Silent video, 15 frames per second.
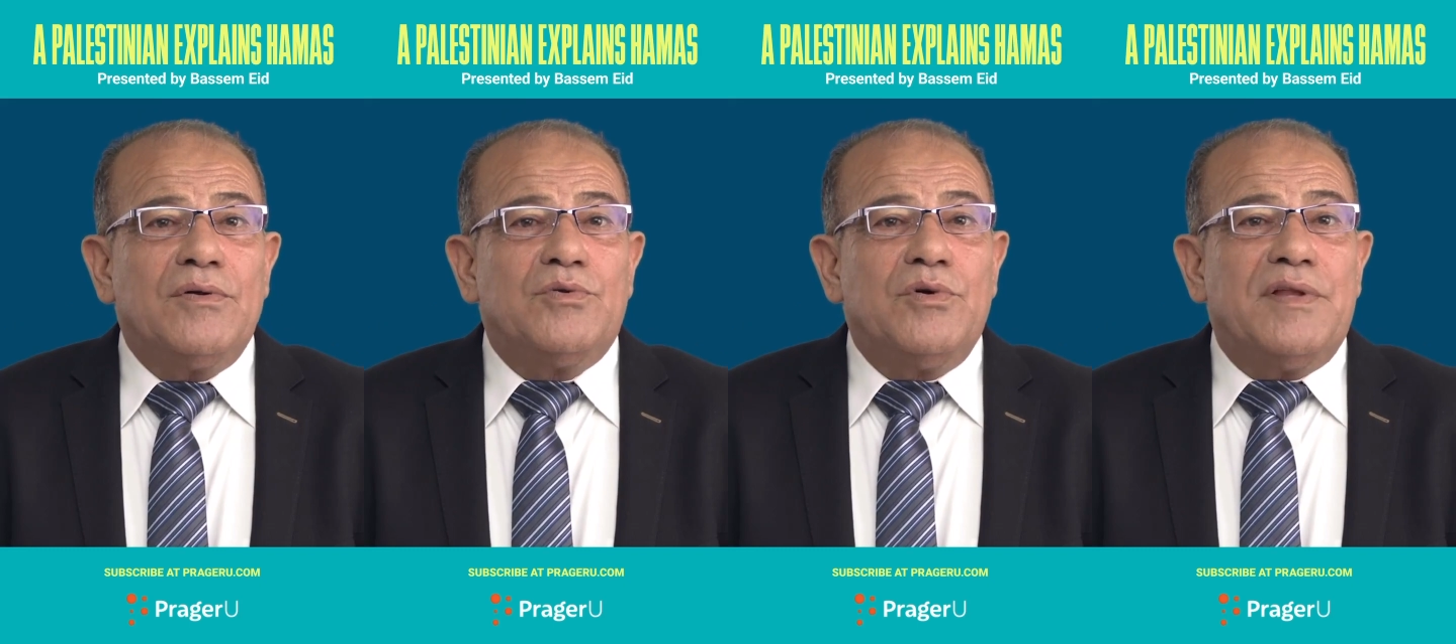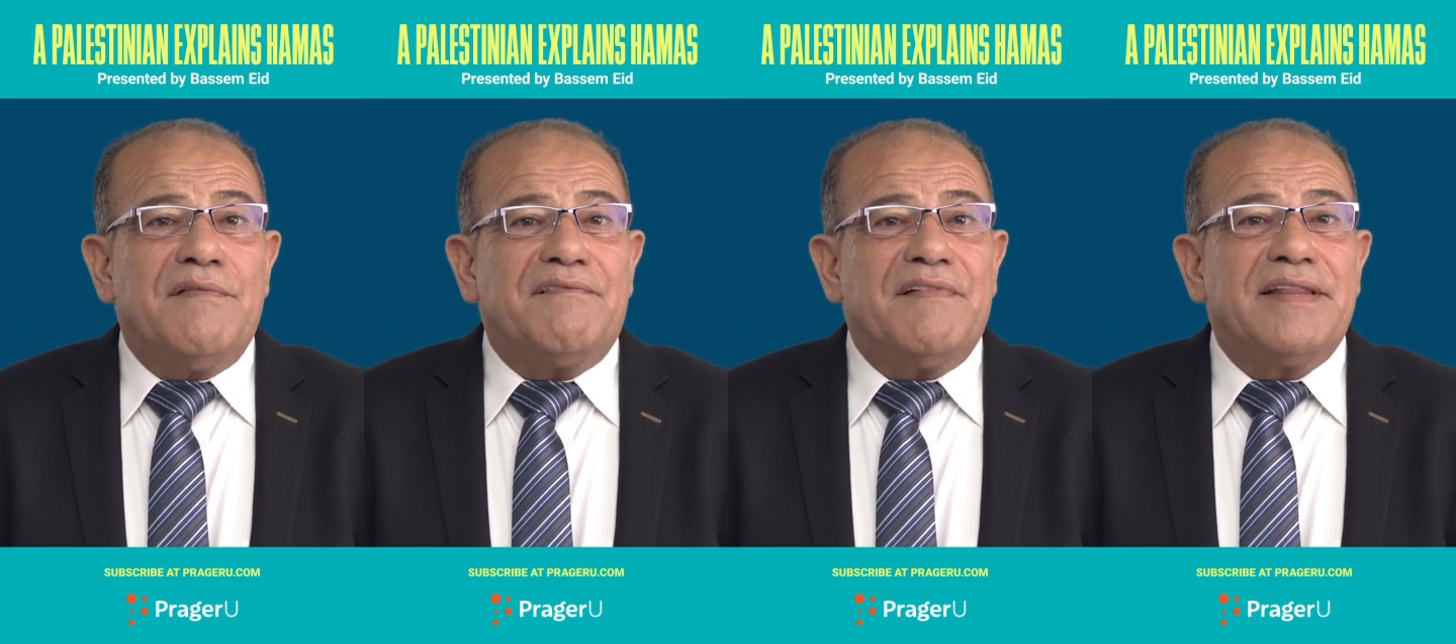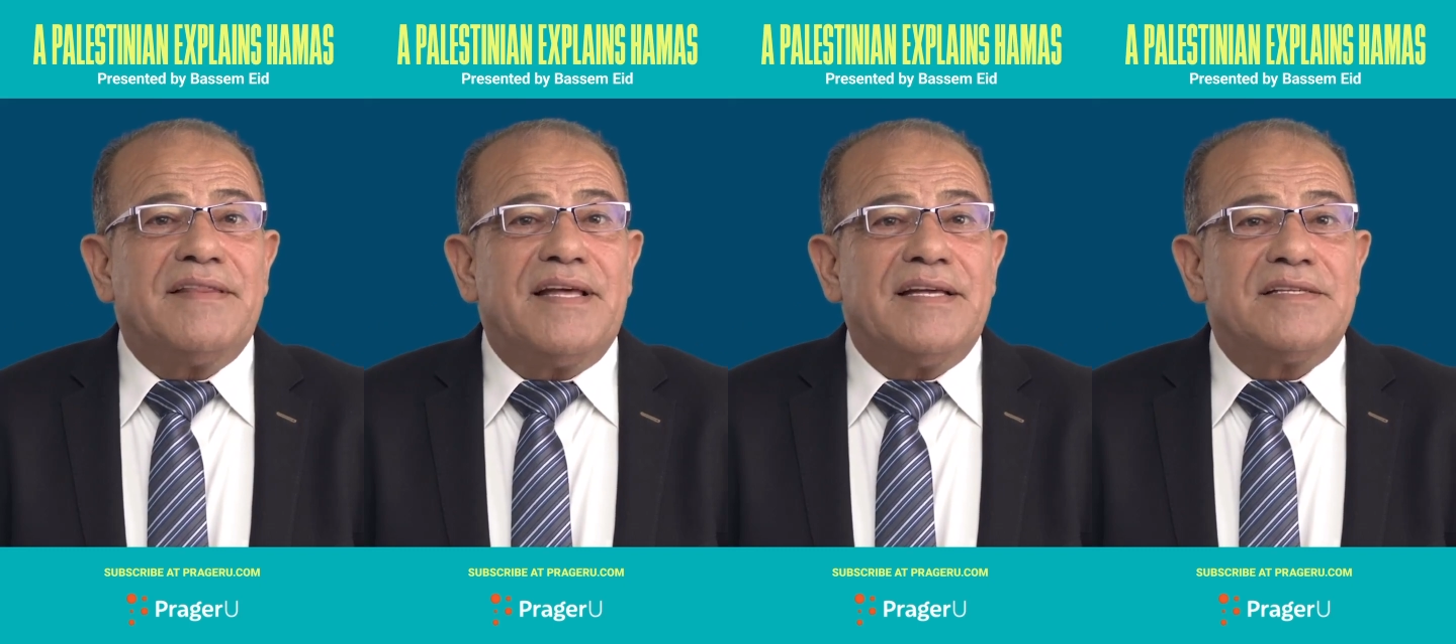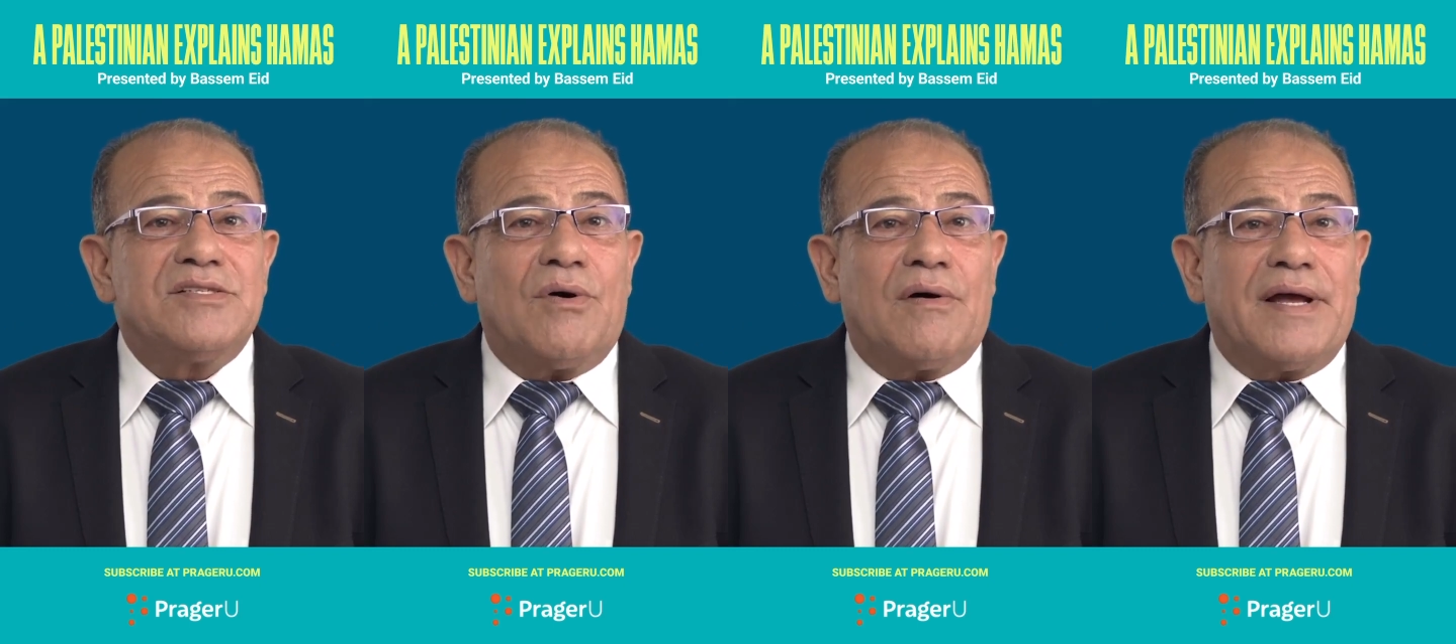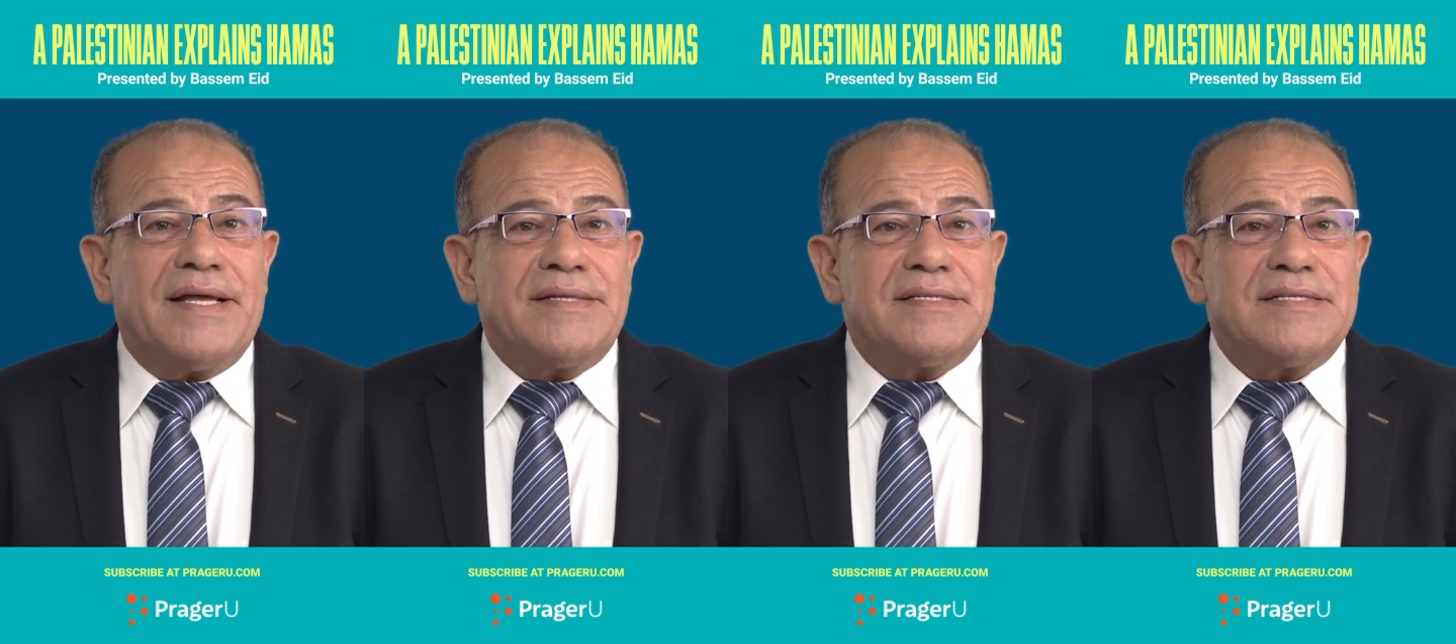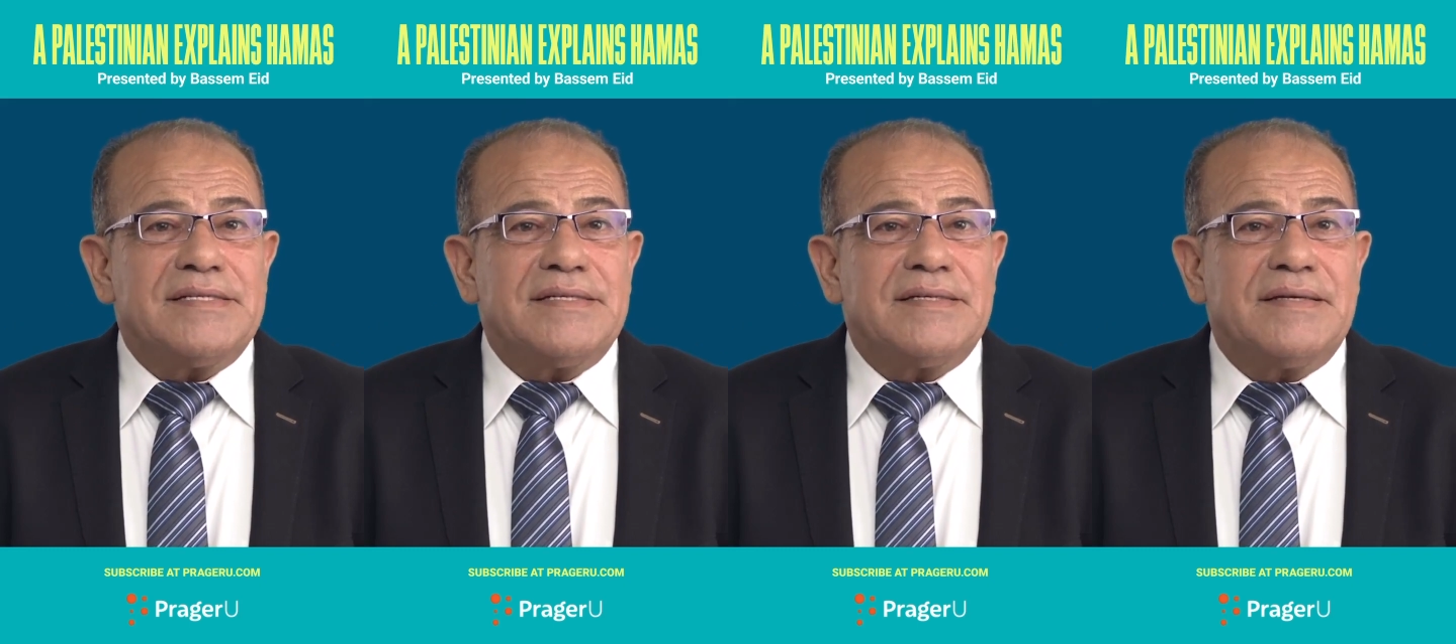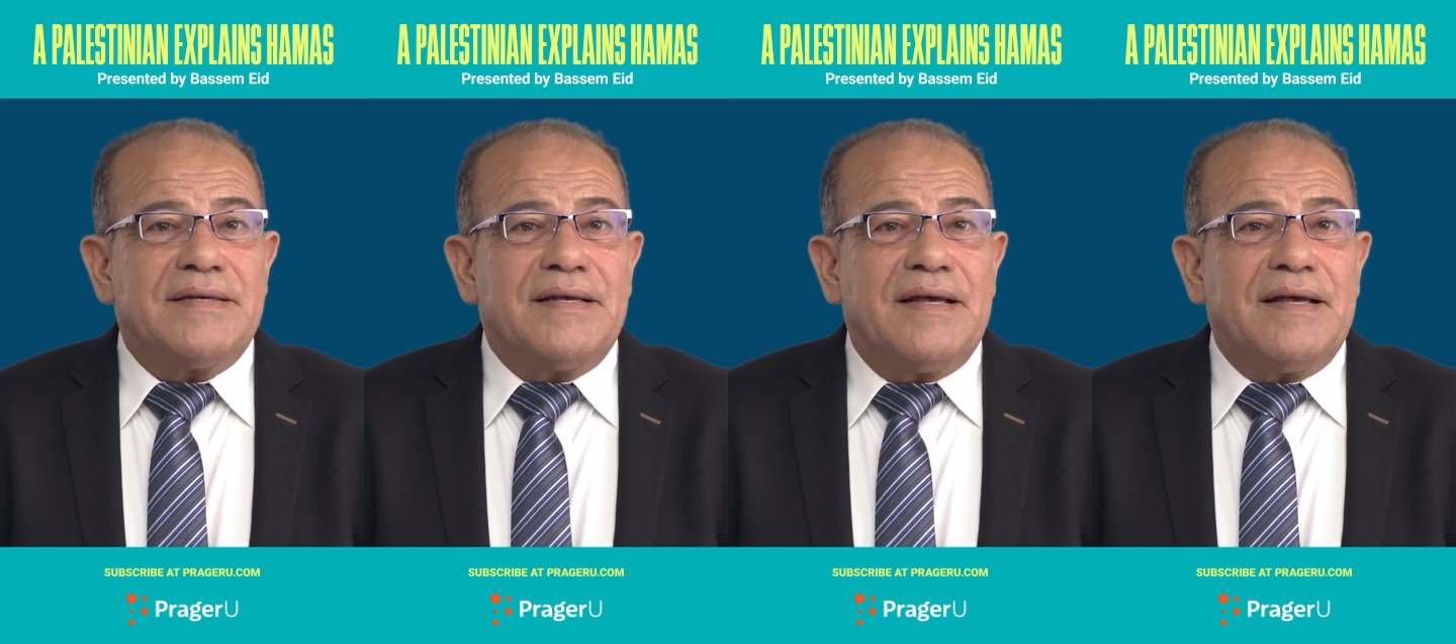to defend its rockets.